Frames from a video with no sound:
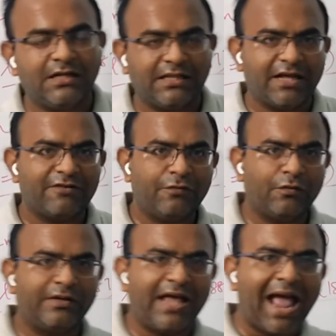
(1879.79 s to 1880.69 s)

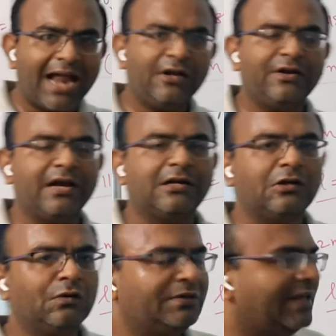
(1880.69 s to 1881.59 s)
Therefore, they had to
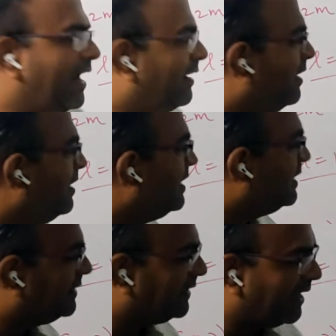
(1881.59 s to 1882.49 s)
conclude that
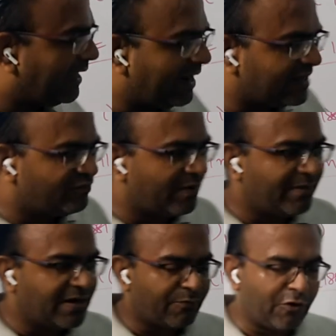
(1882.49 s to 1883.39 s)
their
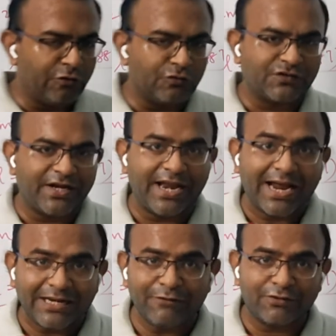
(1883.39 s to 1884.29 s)
experiment produced a
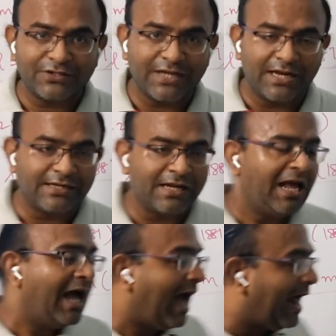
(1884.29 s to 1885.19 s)
negative result,
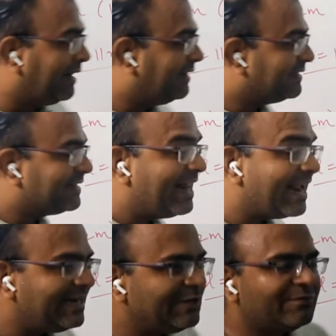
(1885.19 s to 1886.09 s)
and this
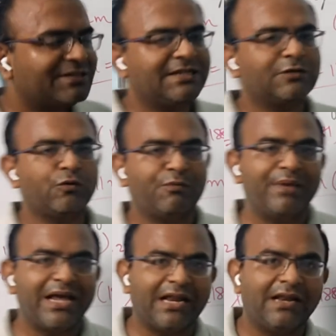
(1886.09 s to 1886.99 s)
negative result would
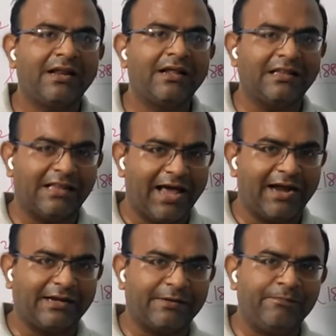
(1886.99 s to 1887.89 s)
mean that